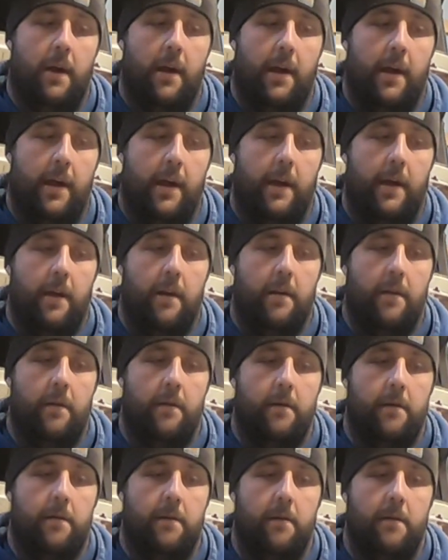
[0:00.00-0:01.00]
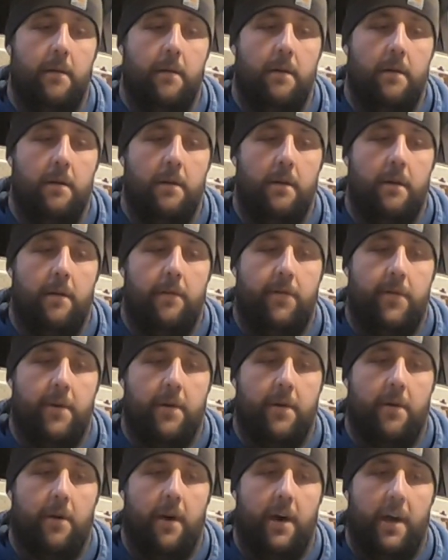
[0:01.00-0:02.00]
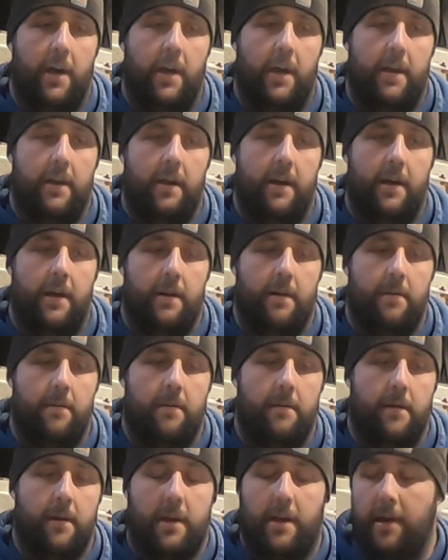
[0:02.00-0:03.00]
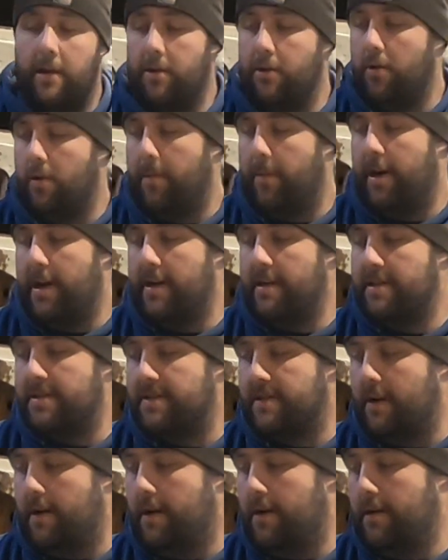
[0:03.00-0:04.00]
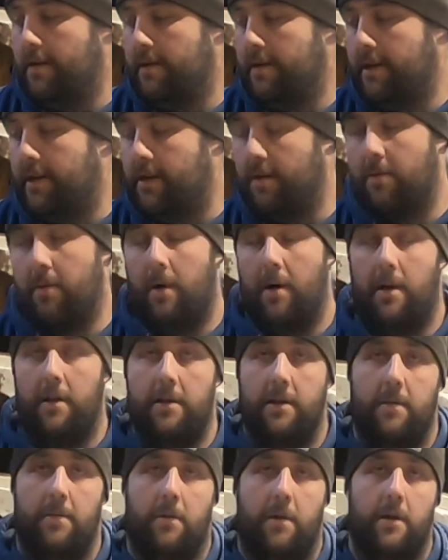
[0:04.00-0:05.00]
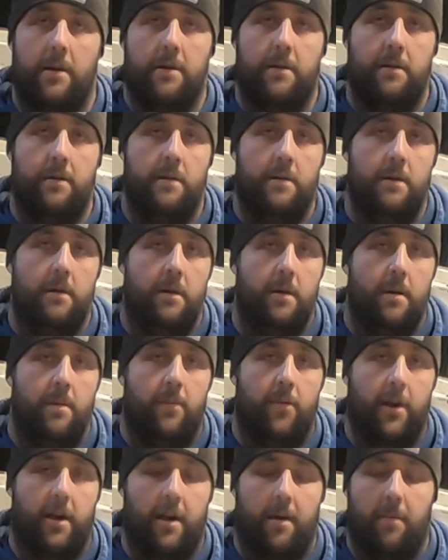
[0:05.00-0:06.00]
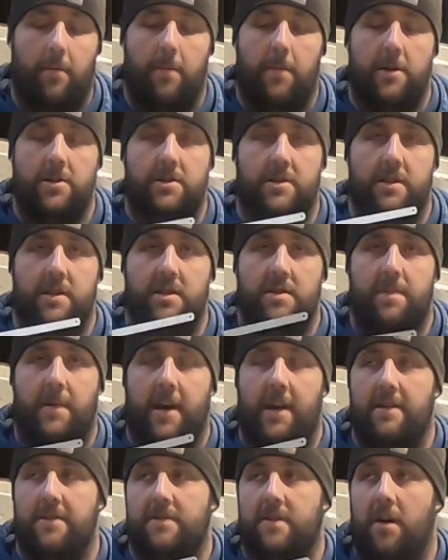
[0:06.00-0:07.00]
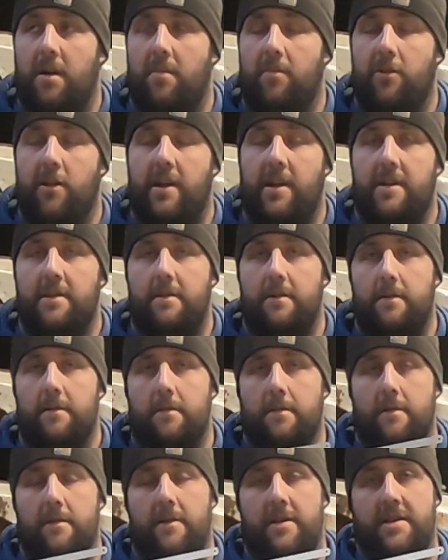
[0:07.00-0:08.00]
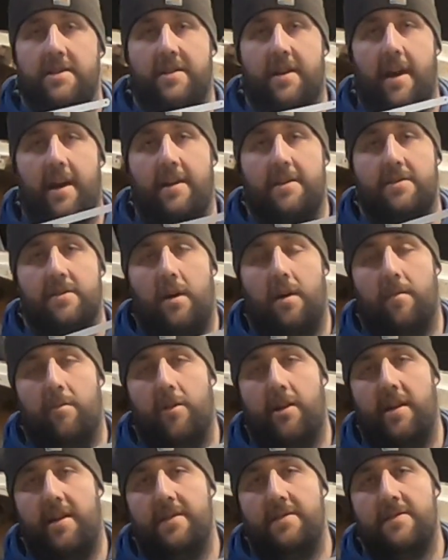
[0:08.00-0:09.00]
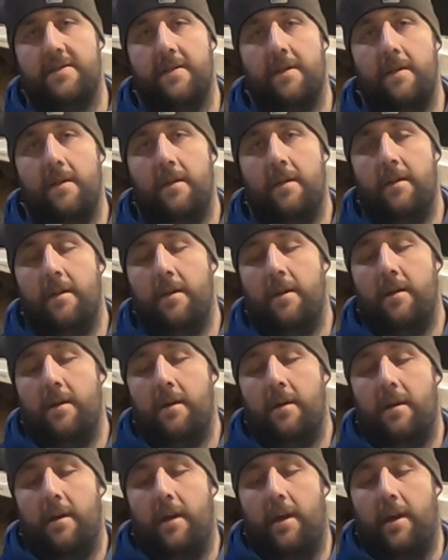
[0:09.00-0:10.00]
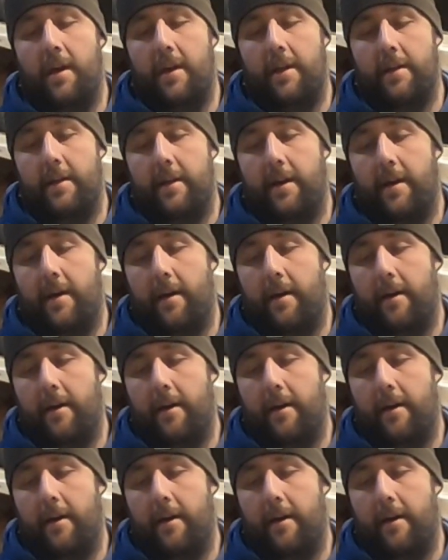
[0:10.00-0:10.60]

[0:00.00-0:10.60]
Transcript: And if you go ahead and get you a body saw, get a quality one, pick up a bunch of these bandsaw blade or these hacksaw blades, and